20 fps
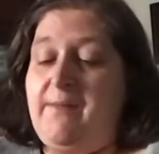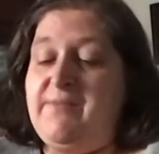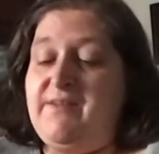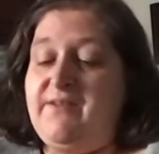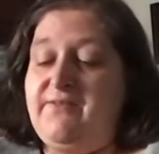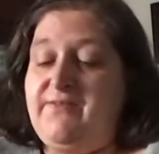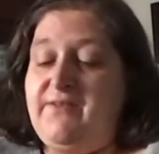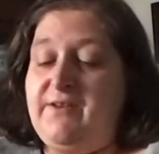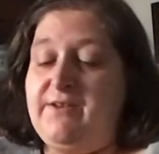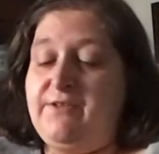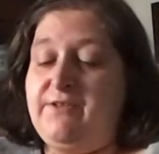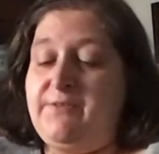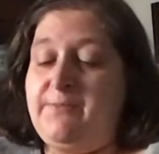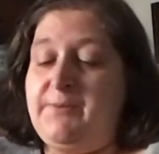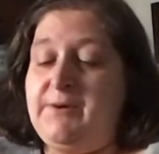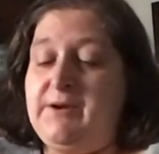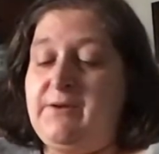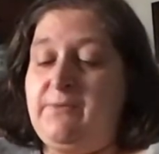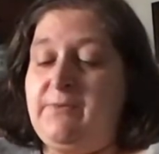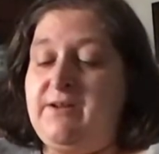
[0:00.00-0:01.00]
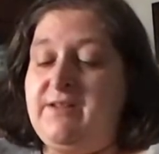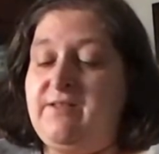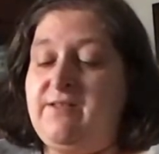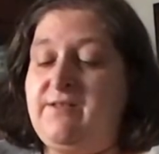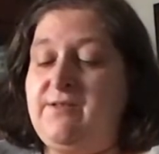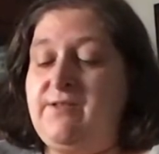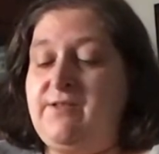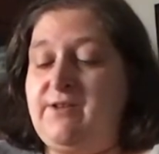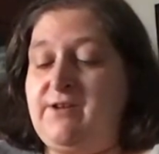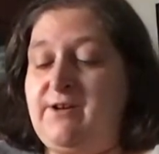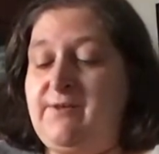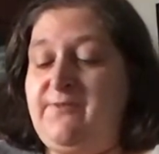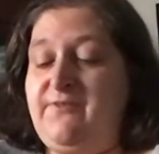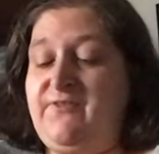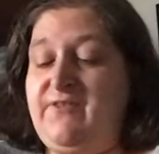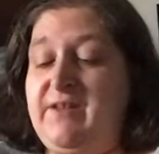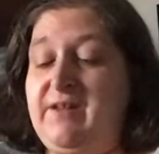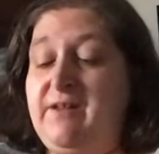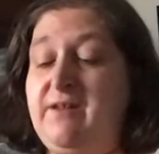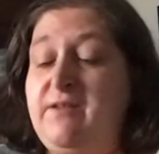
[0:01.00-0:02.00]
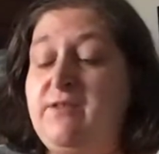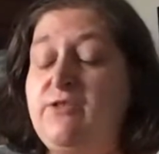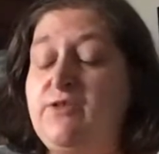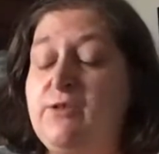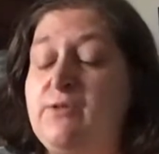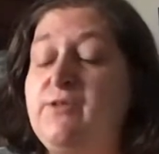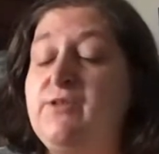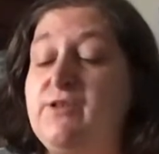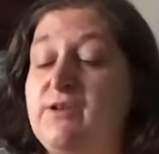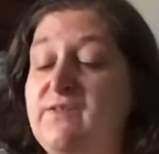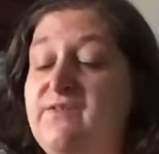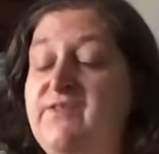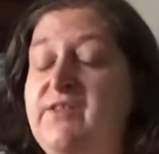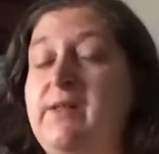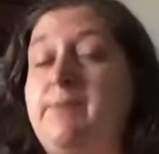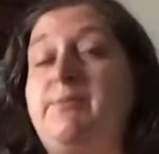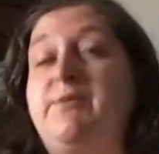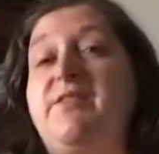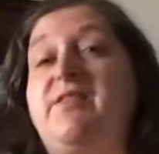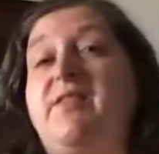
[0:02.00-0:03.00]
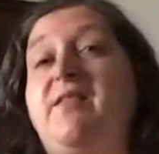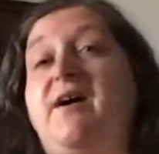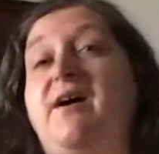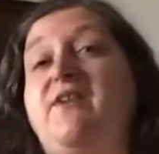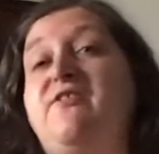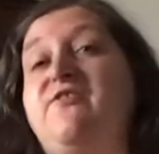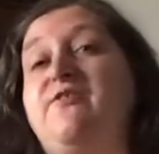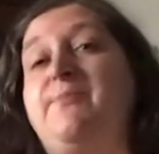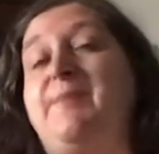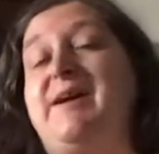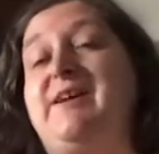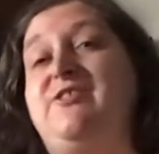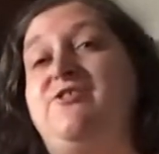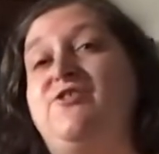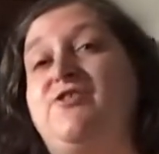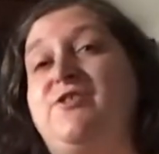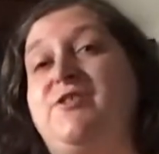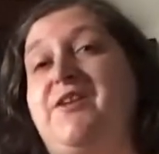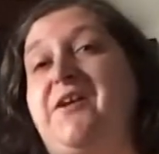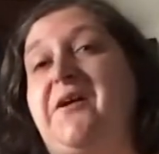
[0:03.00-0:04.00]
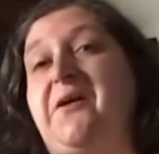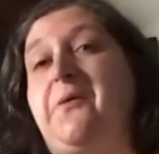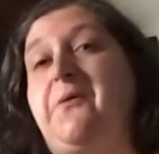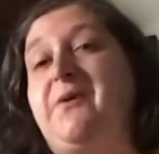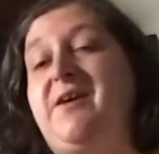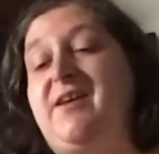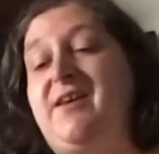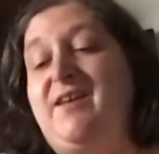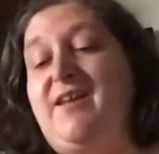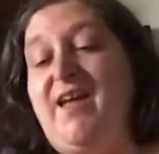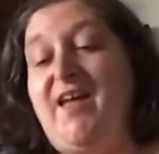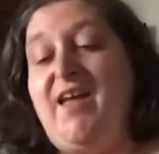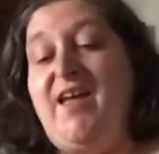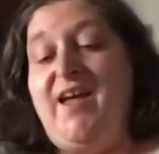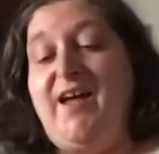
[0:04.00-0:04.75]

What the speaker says: The first book was To Sir Philip with Love by Julia Quinn,